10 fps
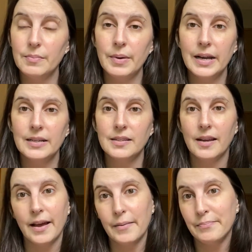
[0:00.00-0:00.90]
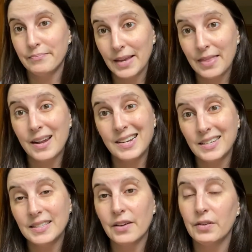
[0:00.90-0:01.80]
But in the
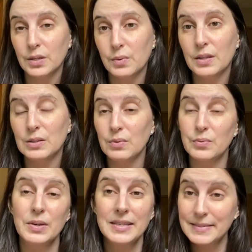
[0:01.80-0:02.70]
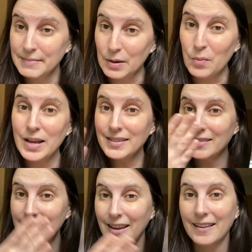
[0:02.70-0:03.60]
1970s when this was written, it
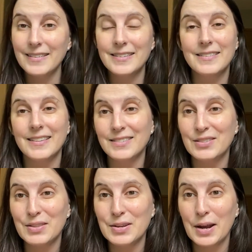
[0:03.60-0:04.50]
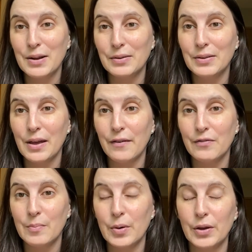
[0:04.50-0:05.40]
was. And this is the title of
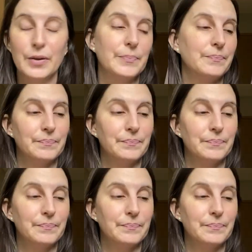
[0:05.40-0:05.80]
the book.